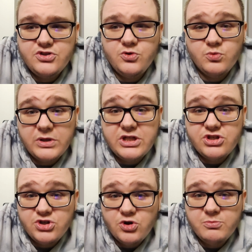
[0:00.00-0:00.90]
to
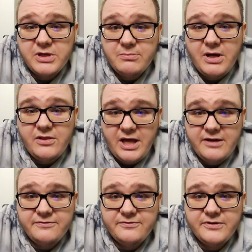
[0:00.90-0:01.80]
reassure me about
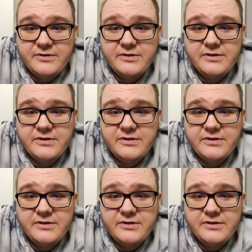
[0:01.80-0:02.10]
life,